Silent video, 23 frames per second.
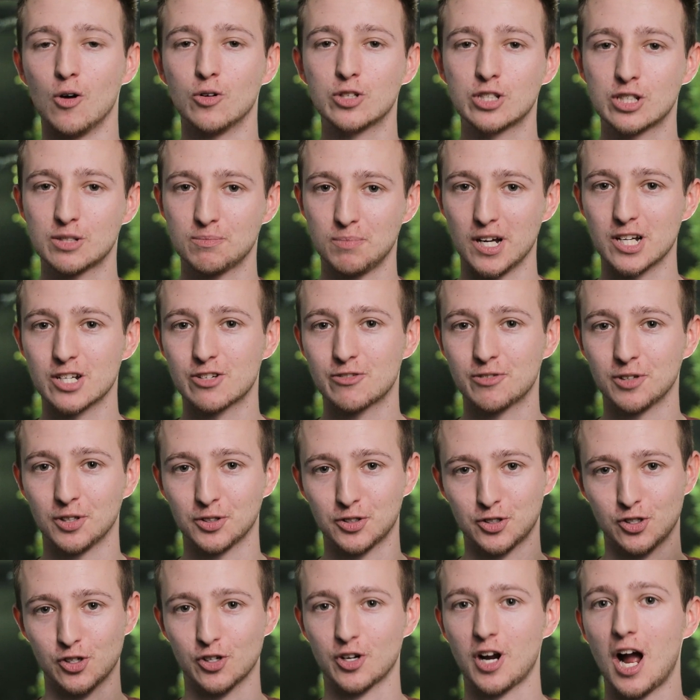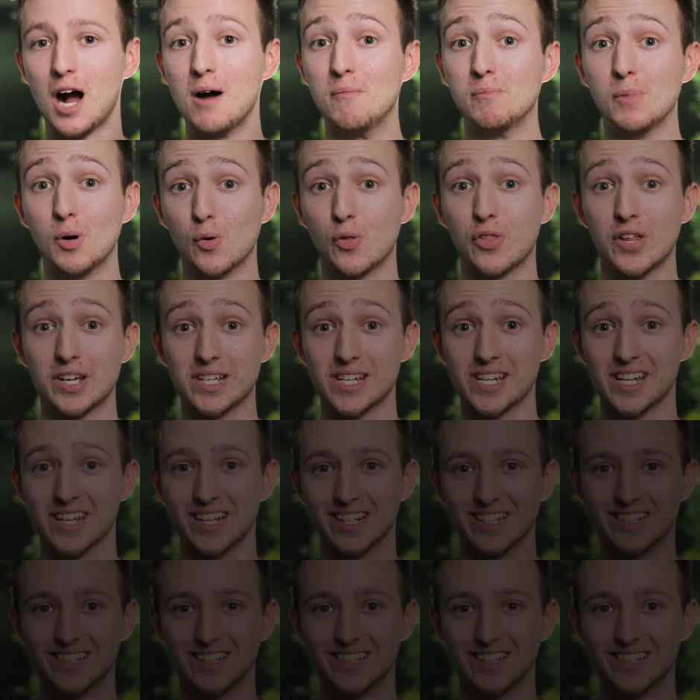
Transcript: sponge filter combo thingy.